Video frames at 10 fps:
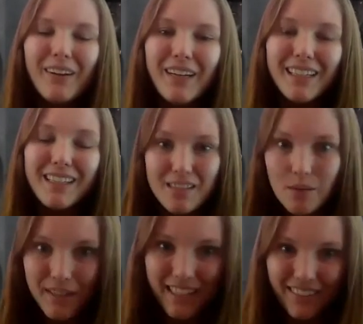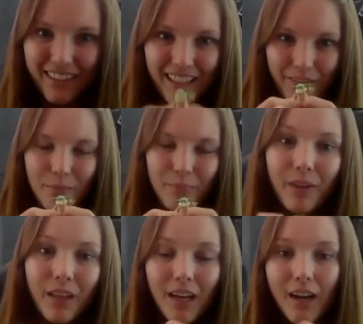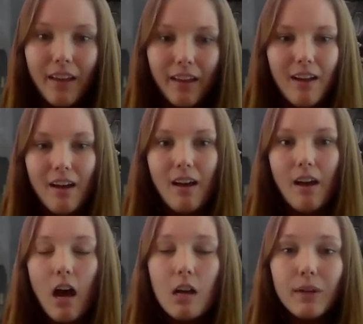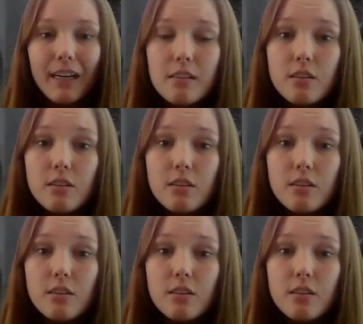Okay, super cute, I love him. All right,